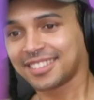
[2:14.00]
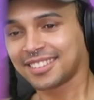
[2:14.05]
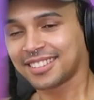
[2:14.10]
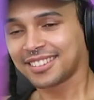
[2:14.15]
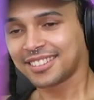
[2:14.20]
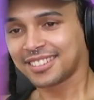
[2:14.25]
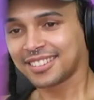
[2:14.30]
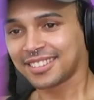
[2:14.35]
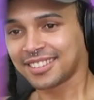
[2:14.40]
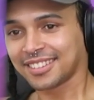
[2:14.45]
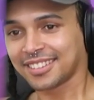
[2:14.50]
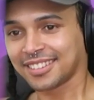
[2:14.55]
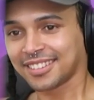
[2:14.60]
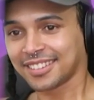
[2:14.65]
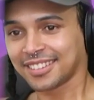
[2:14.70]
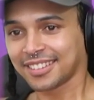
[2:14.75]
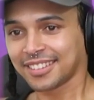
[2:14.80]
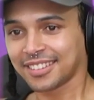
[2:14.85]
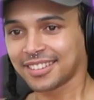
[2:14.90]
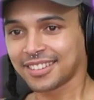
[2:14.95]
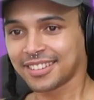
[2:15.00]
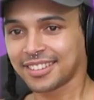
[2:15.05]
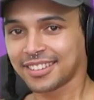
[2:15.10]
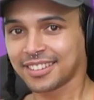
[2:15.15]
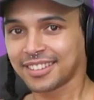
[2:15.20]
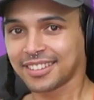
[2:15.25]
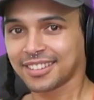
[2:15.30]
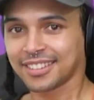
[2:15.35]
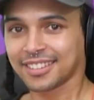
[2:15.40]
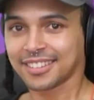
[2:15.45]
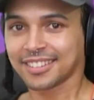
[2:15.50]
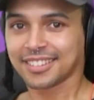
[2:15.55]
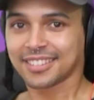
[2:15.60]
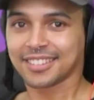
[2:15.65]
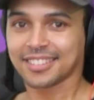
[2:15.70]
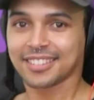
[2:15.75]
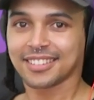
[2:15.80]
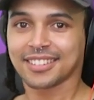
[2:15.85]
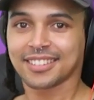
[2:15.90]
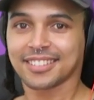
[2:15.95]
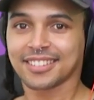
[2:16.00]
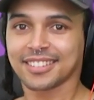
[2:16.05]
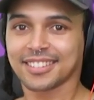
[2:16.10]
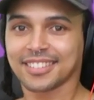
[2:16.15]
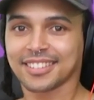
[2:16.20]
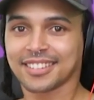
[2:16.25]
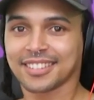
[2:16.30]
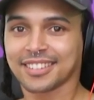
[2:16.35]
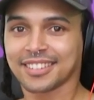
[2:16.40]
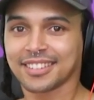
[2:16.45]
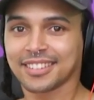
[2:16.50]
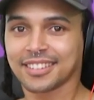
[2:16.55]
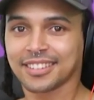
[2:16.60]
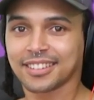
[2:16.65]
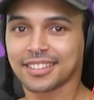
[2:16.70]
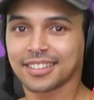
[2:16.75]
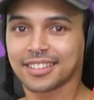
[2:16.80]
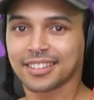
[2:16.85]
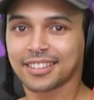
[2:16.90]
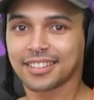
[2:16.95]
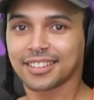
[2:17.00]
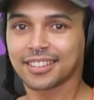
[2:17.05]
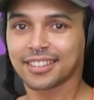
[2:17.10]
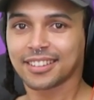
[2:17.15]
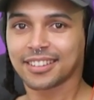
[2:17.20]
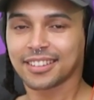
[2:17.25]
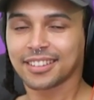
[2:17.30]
[no speech]